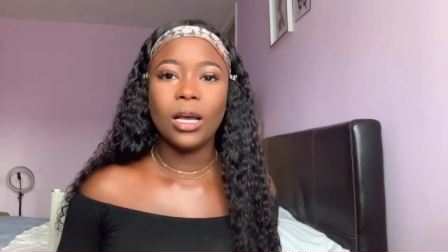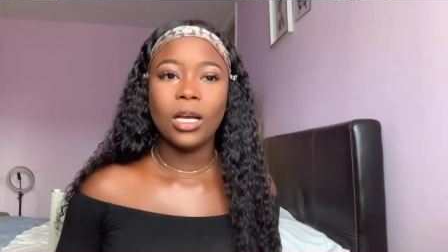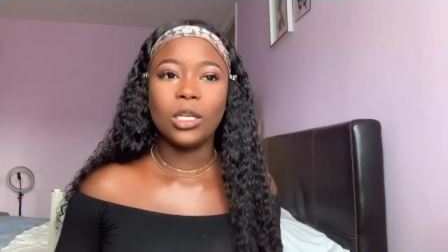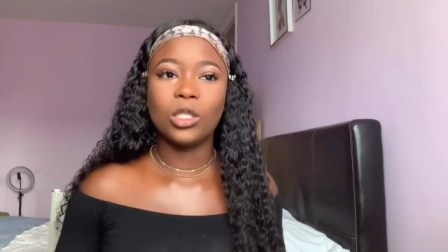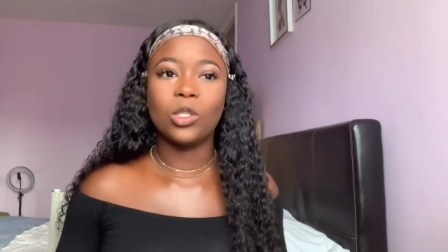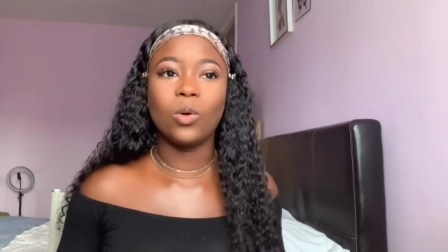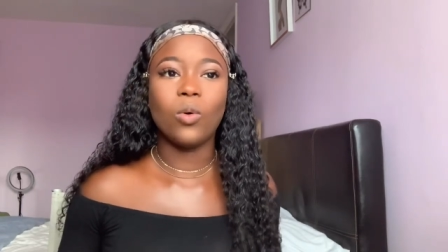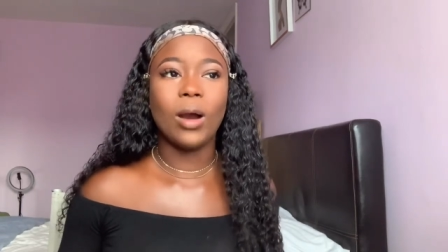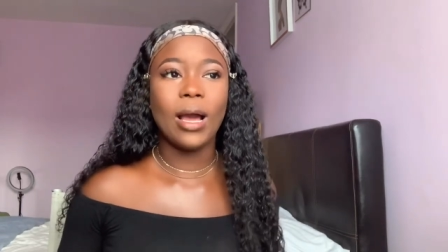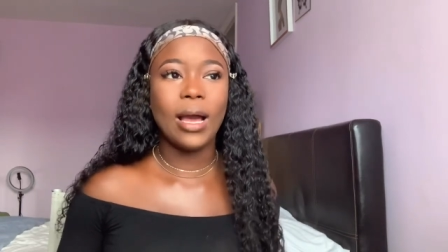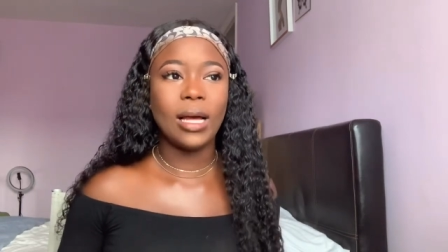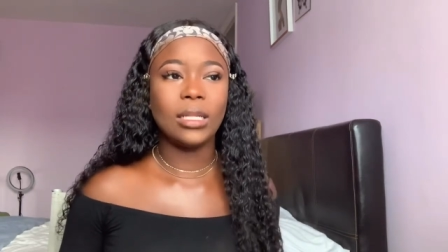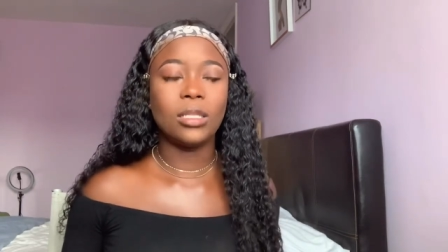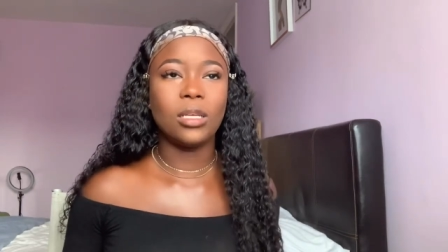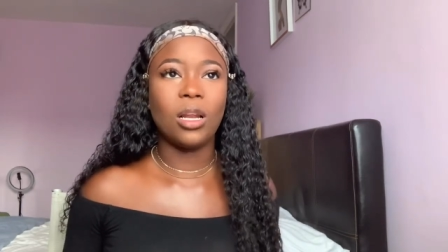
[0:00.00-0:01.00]
So I
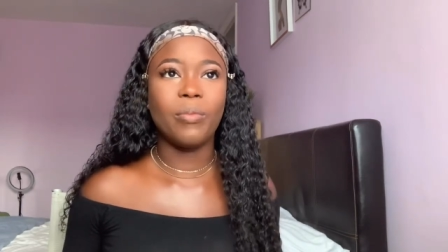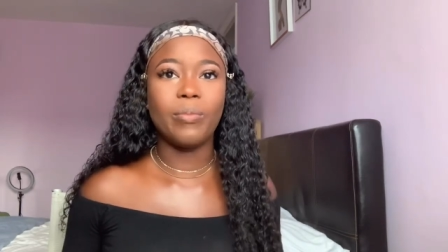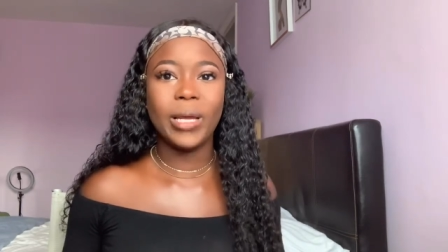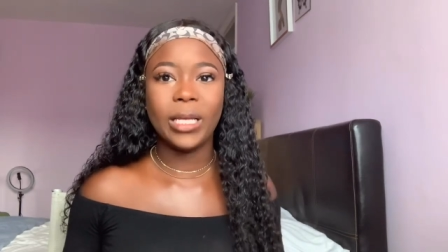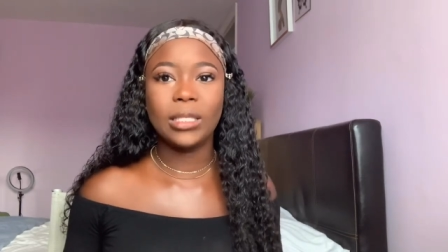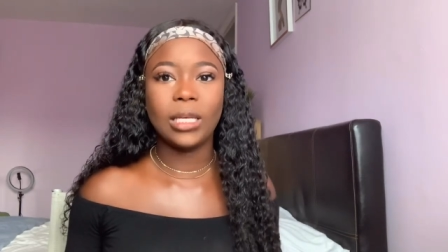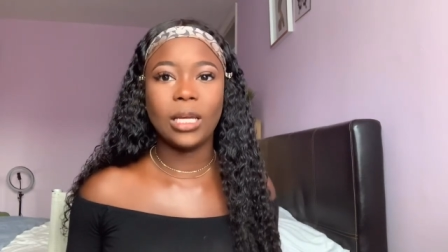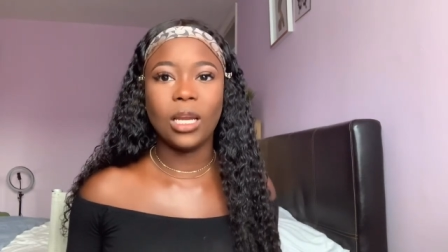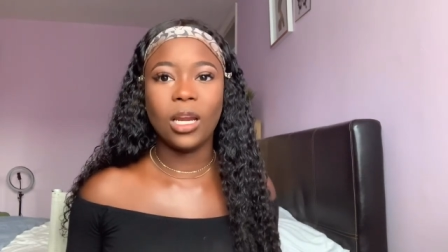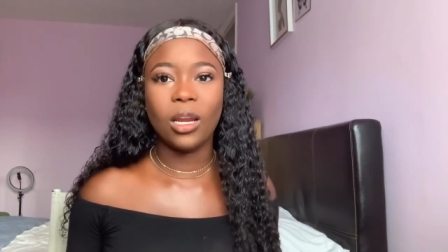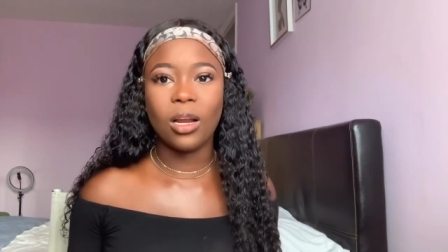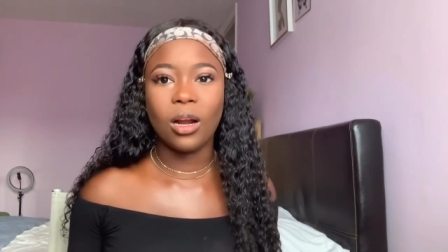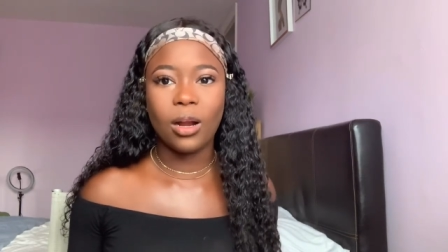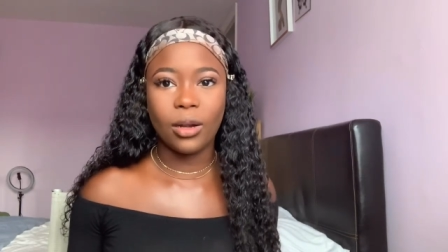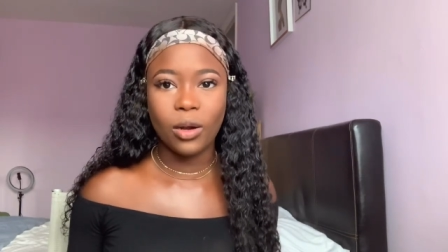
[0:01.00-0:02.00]
had to basically
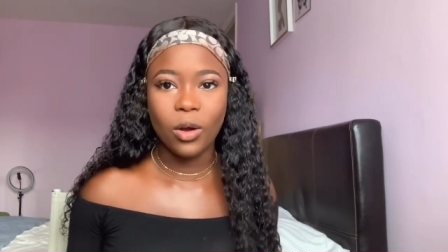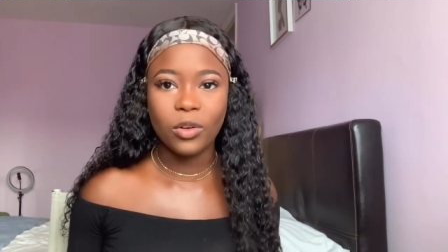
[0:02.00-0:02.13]
learn how